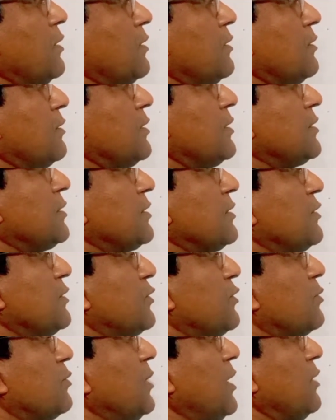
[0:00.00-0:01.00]
This is
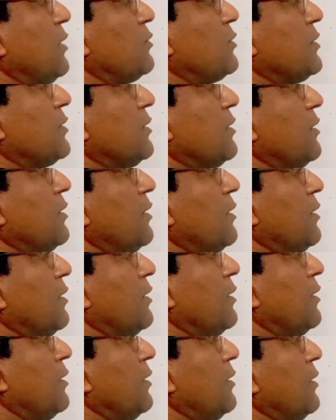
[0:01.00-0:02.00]
your mouth.
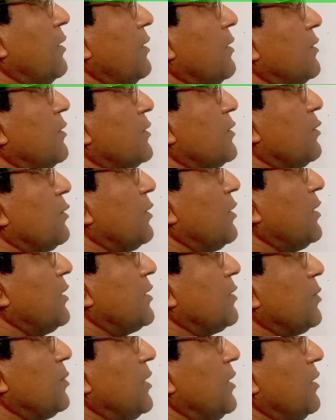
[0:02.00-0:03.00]
So
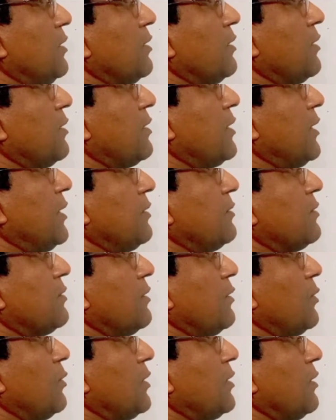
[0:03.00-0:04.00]
let me write
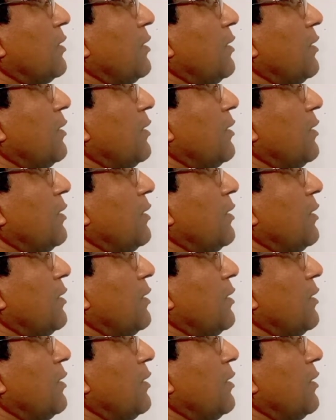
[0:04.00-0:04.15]
what?